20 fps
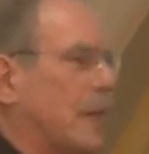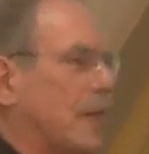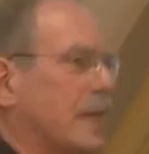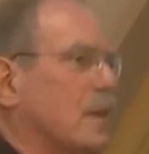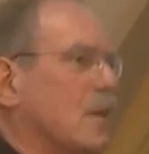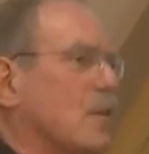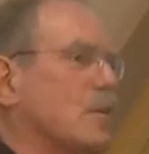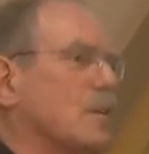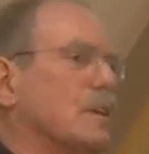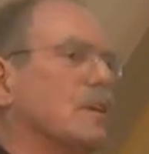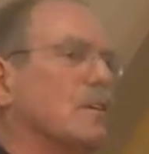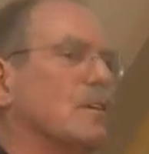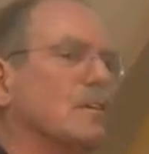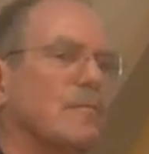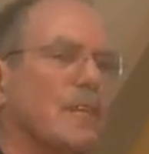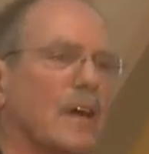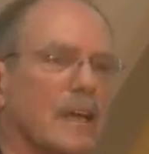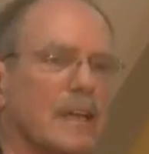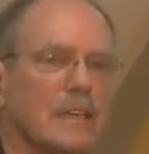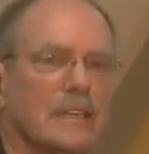and I know you're
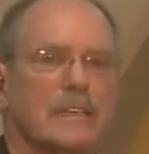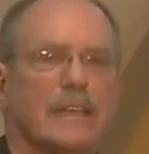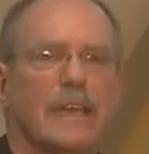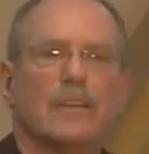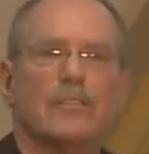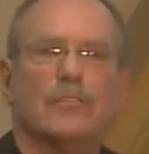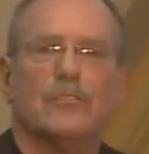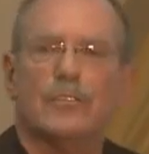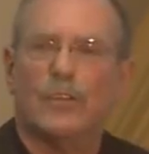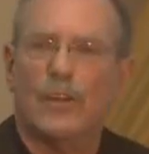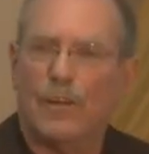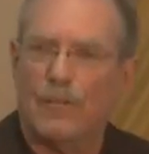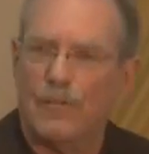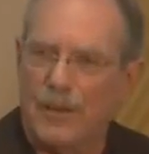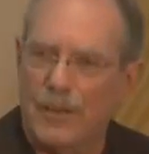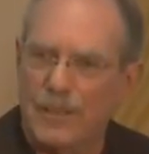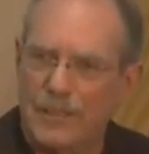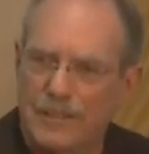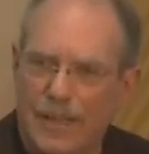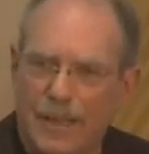invited guests and you're all
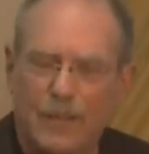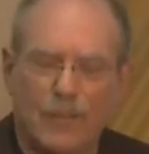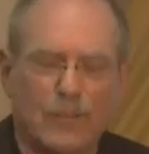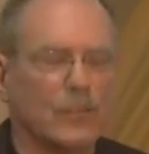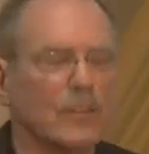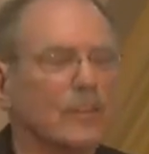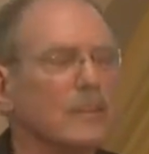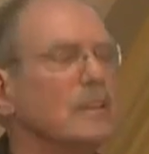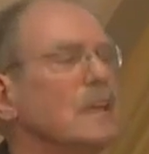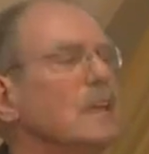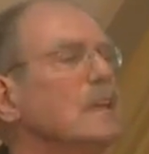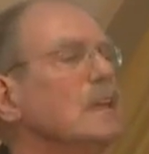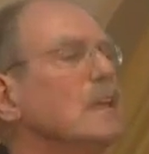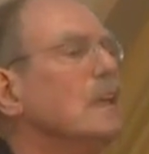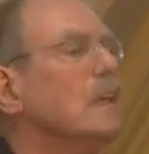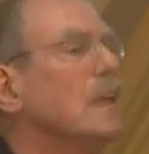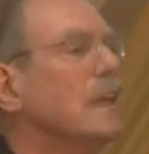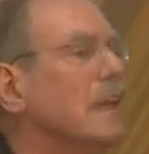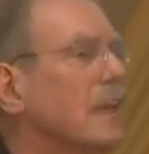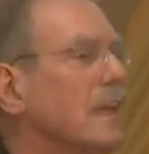very intelligent
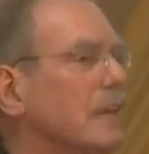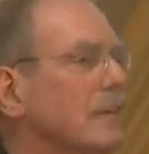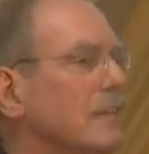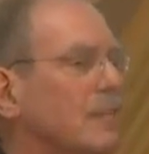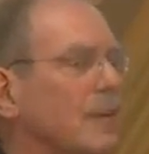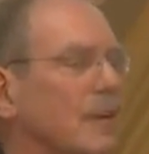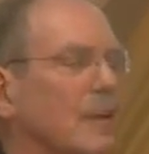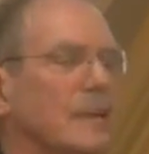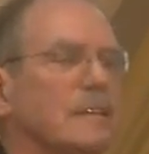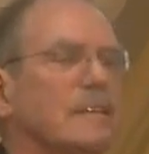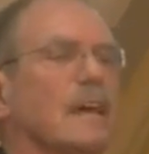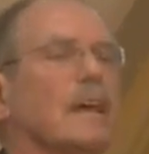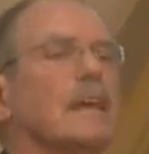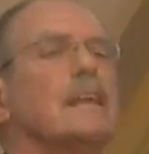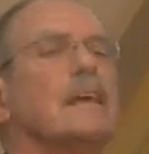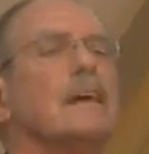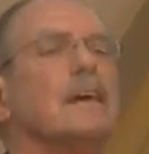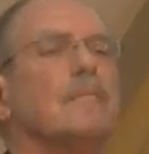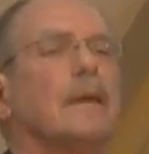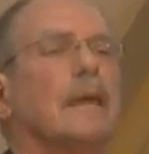and very
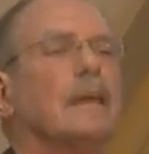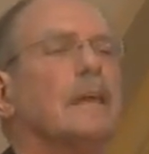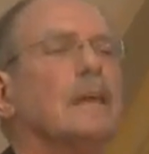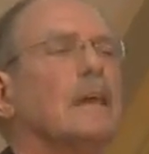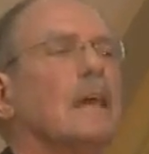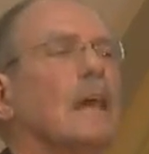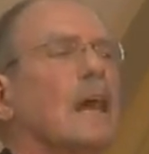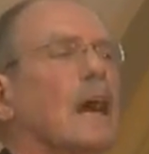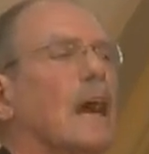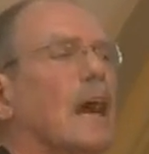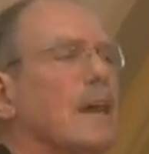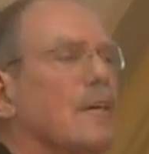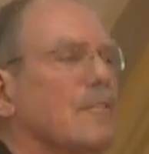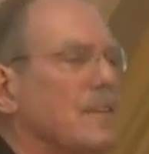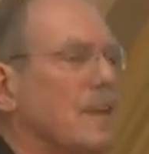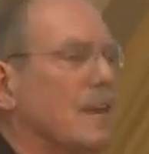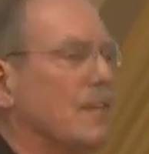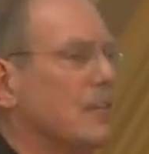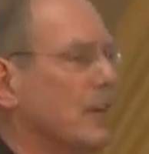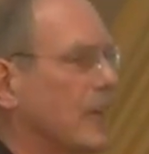dynamic. I
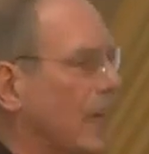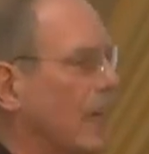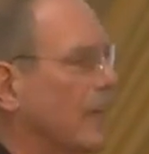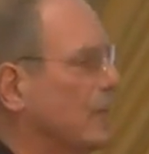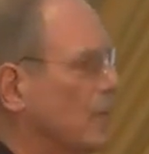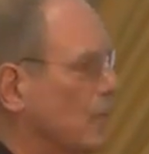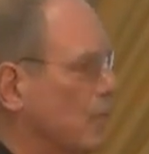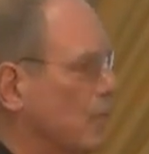have never gotten